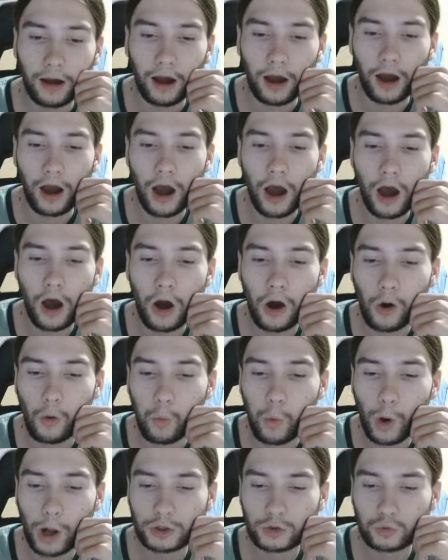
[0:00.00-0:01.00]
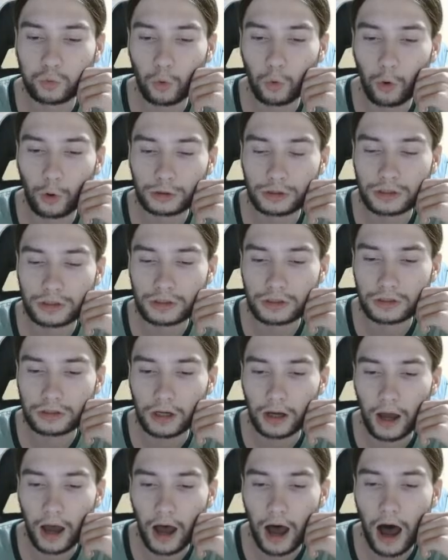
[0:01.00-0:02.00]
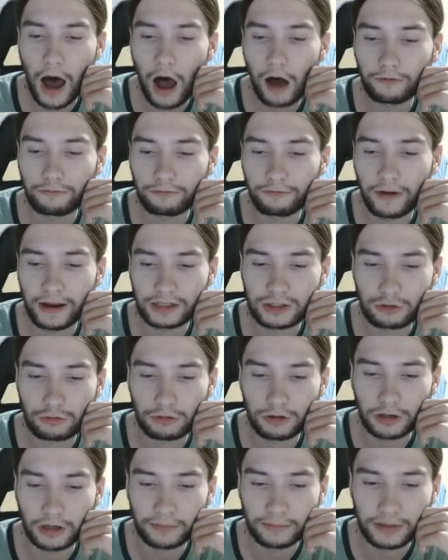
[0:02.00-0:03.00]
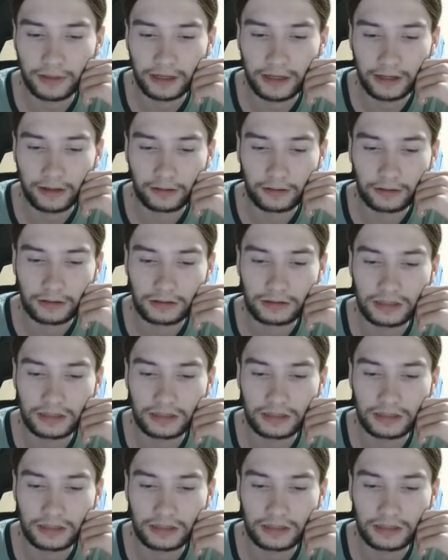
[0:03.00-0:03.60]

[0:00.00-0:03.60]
What would half wins really mean?